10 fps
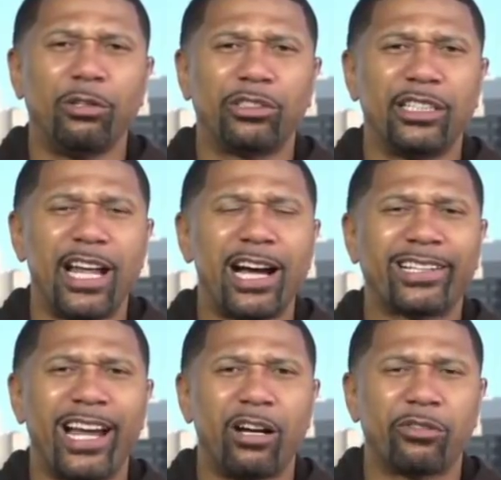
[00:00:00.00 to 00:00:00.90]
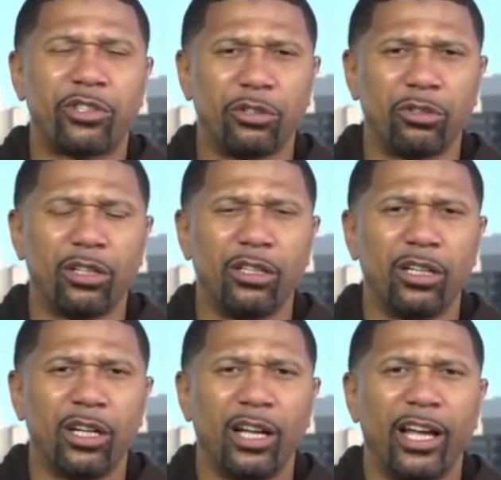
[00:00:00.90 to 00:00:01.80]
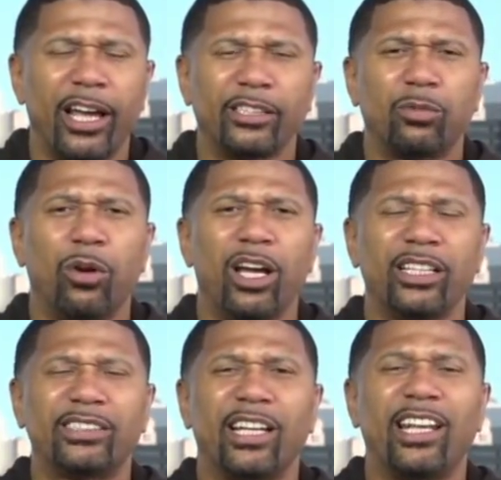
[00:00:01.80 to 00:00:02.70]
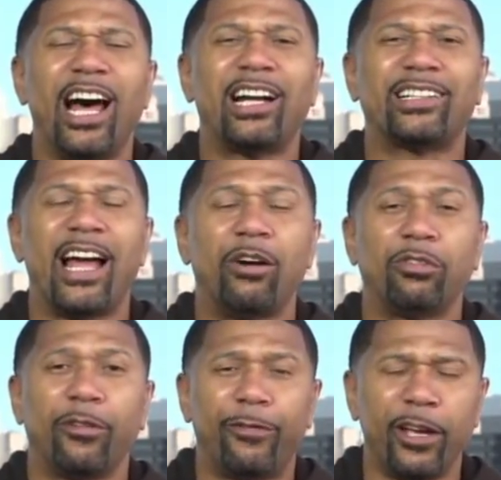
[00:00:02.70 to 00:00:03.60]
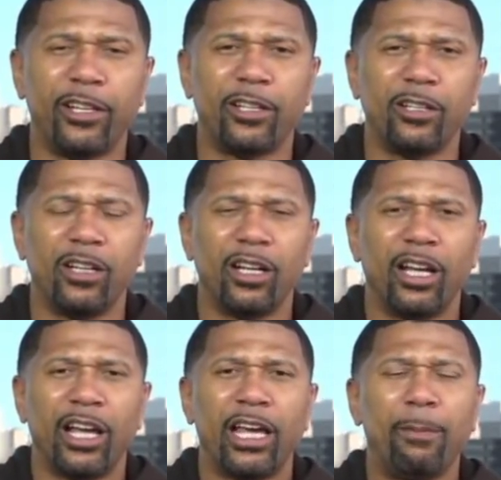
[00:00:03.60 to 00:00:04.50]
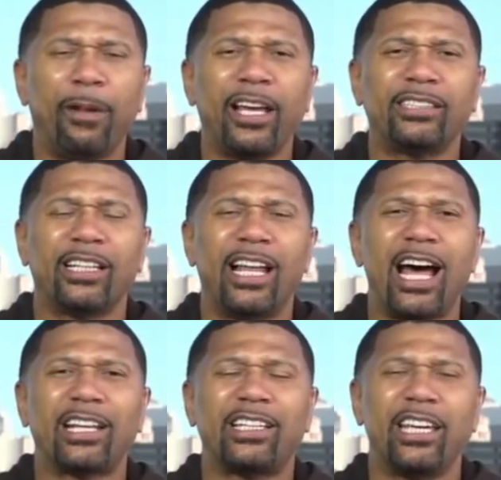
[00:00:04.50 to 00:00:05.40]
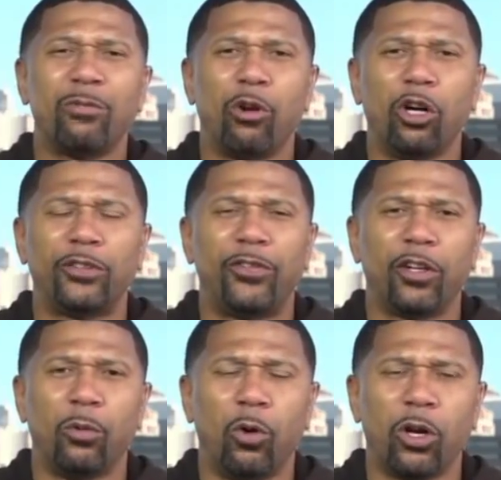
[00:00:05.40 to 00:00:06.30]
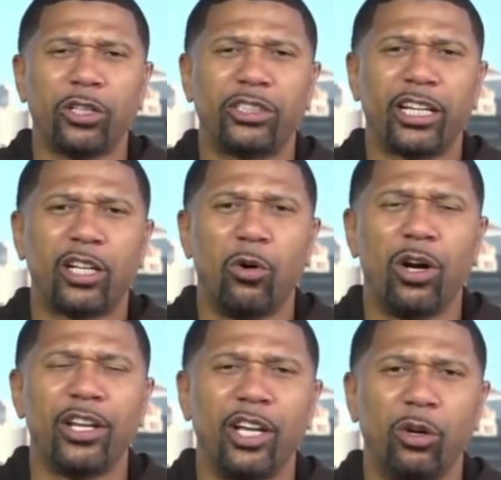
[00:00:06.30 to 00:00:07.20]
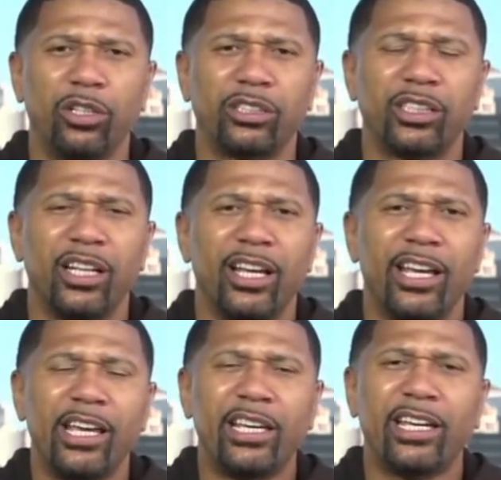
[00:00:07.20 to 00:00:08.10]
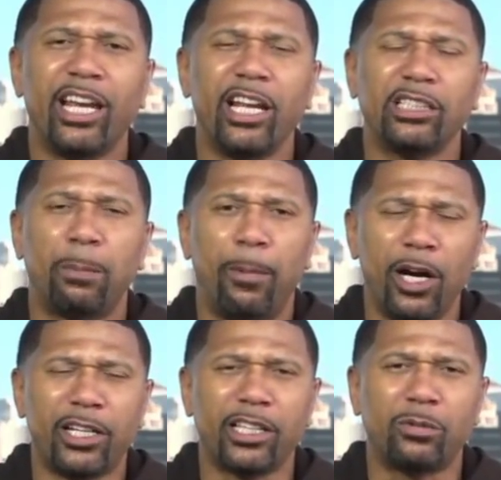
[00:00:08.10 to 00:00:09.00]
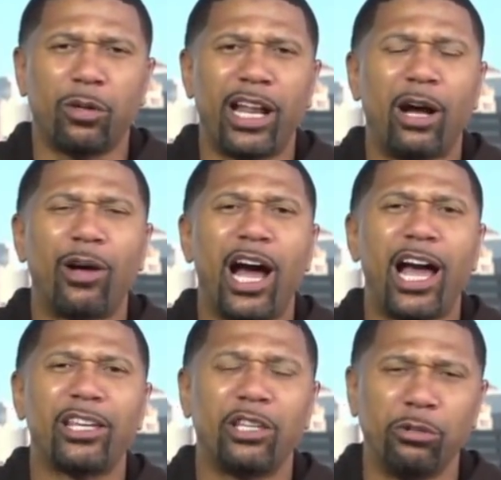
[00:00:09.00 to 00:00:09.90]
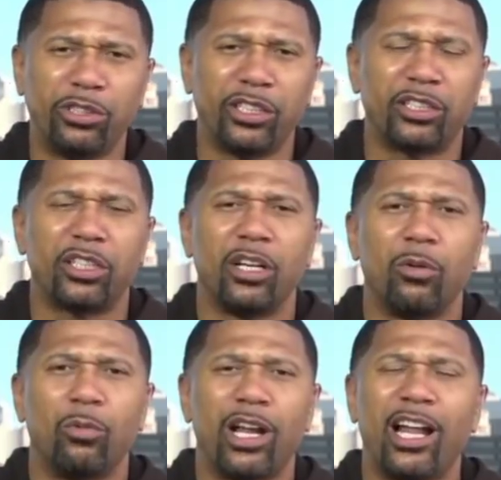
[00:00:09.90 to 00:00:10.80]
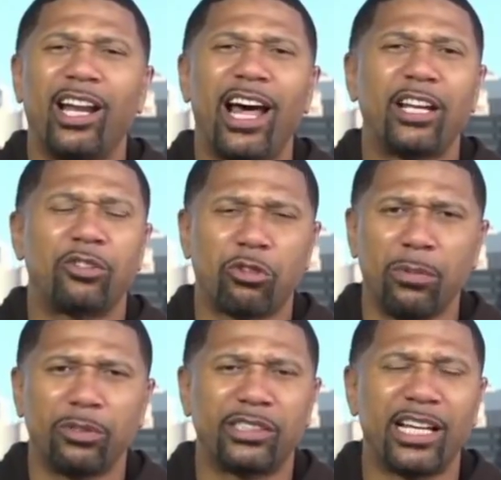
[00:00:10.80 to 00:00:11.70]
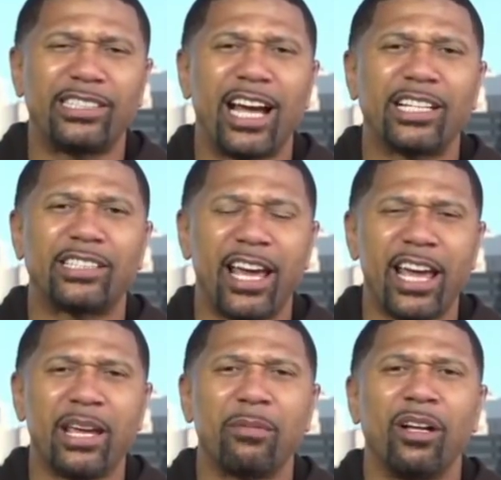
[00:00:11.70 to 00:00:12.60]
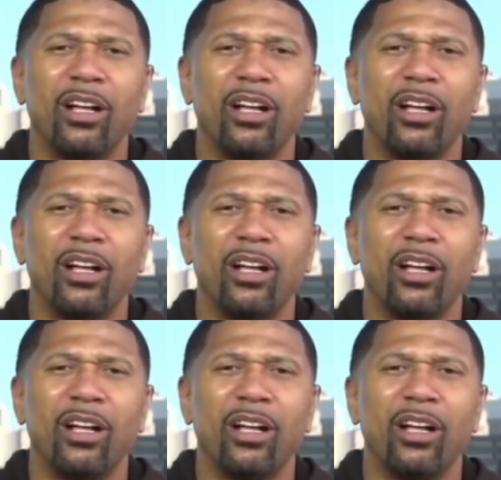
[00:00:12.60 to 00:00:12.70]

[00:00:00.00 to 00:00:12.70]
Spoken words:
who's a knockdown shooter, as well as a lockdown defender, he plays a lot of key roles for the Warriors that go unnoticed. He can get his buckets without high usage, without a lot of dribbles. That's not his game.